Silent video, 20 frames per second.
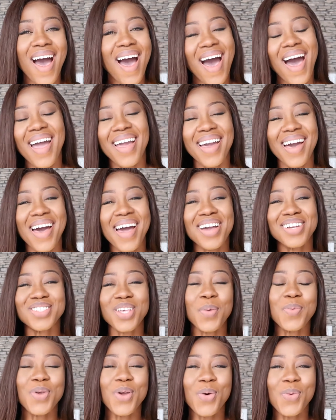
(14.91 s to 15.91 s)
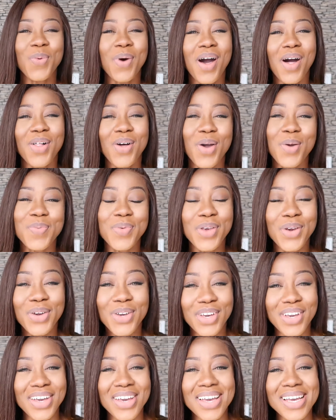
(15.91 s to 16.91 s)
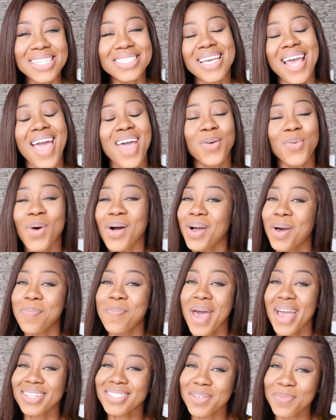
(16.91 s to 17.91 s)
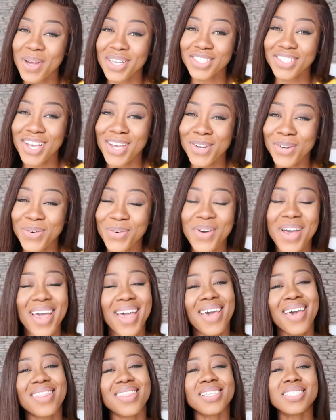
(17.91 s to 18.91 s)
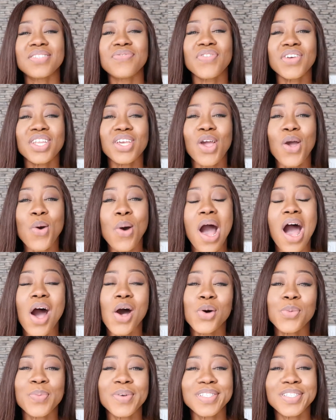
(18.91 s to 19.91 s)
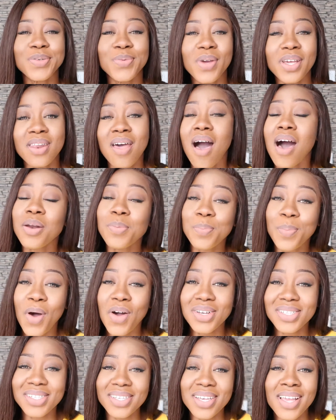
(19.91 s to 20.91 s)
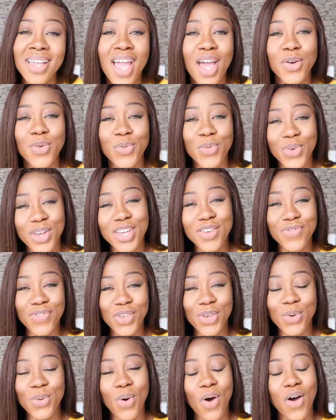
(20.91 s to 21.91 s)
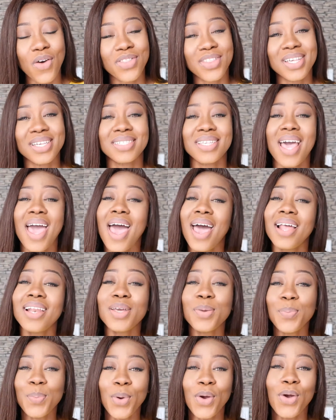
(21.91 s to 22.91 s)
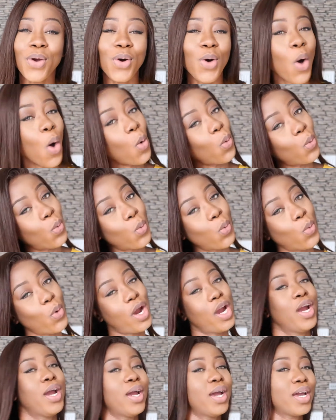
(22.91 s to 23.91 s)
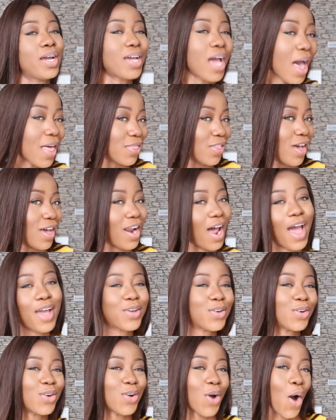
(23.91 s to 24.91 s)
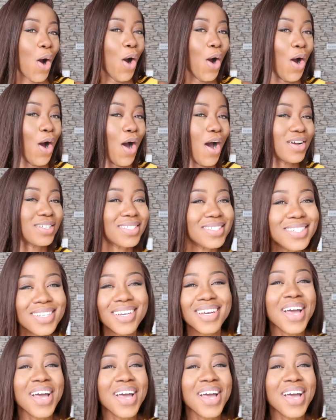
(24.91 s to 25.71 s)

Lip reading: Hi guys, hope you're well, hope you're good, and welcome back to my channel. In this video, I'll be doing unboxing and review on this Alipearl wig that I got.